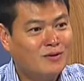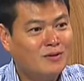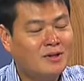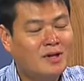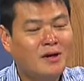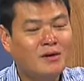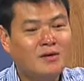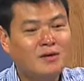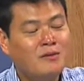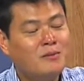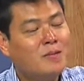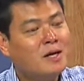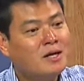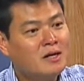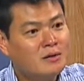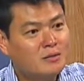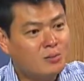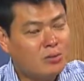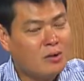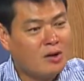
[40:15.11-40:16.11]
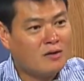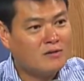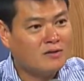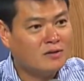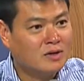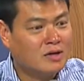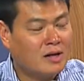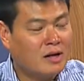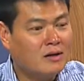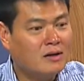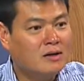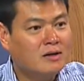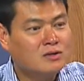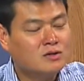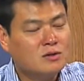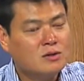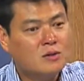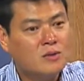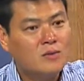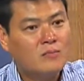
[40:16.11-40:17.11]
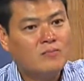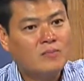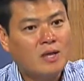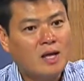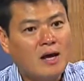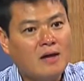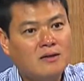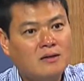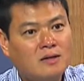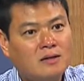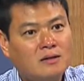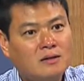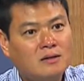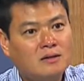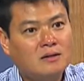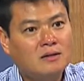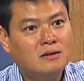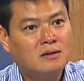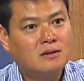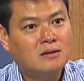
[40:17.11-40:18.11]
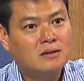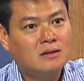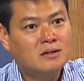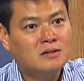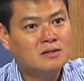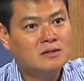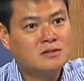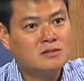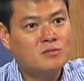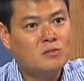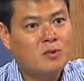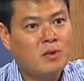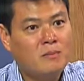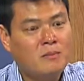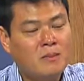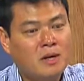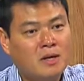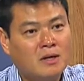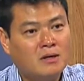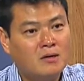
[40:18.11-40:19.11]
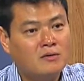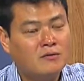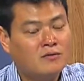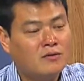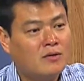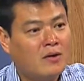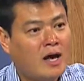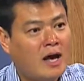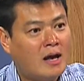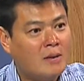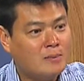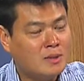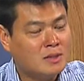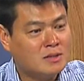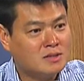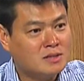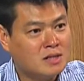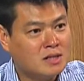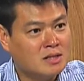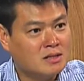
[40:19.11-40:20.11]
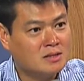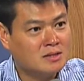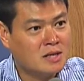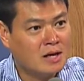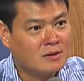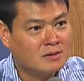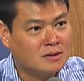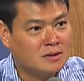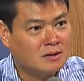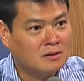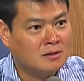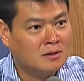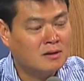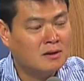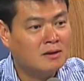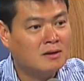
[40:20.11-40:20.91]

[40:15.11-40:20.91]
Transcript: Now they're making profit now. So I think this is what make you feel happy as a consultant,